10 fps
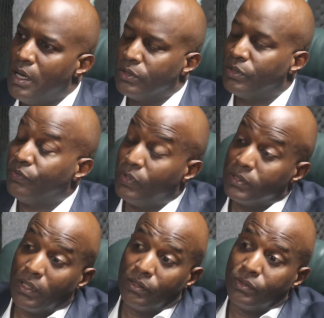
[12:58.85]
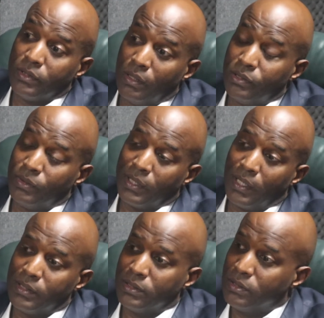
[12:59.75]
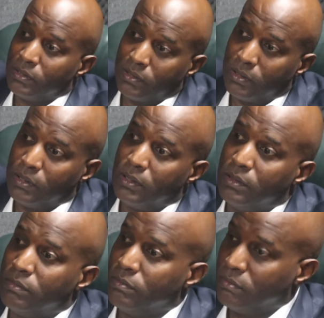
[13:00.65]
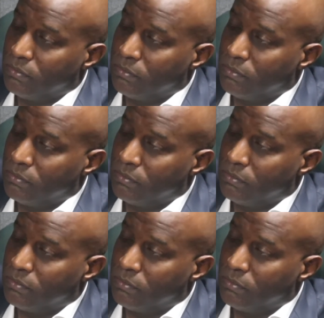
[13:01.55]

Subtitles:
So the first ultrasound you will get is to see